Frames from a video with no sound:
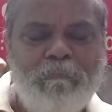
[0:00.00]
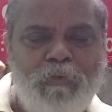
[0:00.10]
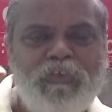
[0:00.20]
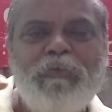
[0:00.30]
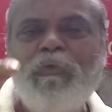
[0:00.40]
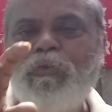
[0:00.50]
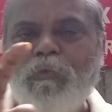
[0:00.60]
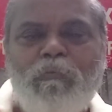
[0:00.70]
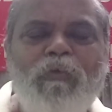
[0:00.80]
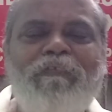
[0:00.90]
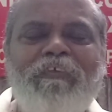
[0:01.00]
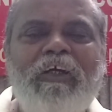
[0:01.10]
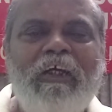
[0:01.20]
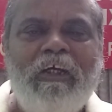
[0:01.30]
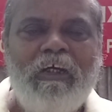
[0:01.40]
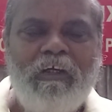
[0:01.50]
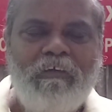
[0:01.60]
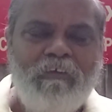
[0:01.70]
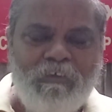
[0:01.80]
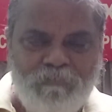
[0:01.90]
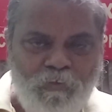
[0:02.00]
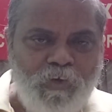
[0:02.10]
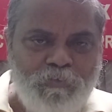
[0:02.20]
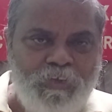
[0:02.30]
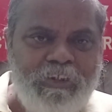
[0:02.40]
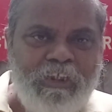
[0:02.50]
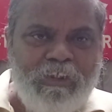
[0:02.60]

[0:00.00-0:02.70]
possible to move forward.